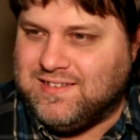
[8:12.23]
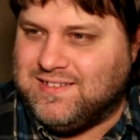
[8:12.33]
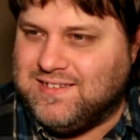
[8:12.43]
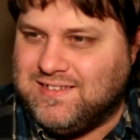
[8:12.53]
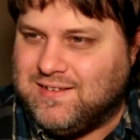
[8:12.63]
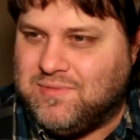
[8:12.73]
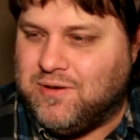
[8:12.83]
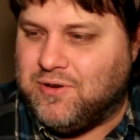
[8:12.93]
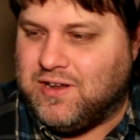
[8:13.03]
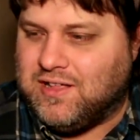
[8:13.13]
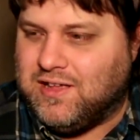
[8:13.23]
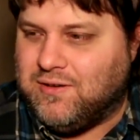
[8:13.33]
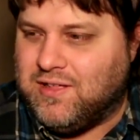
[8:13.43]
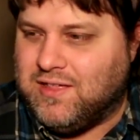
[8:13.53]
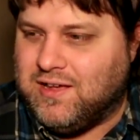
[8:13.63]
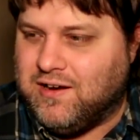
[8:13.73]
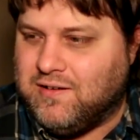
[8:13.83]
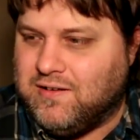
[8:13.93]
system that we're dealing with here.